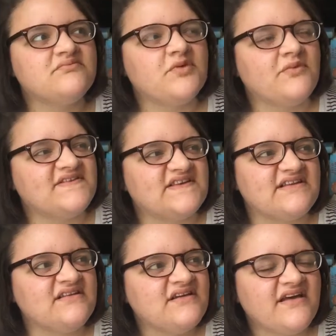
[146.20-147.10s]
what was
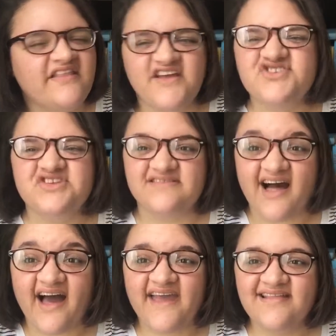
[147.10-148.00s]
it? I think
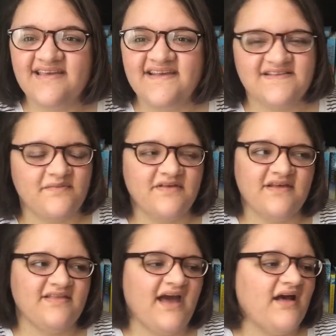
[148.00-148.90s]
July at least, something
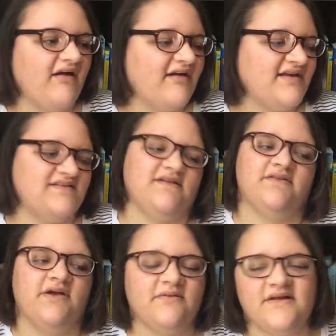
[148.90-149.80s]
like that, August, I don't know.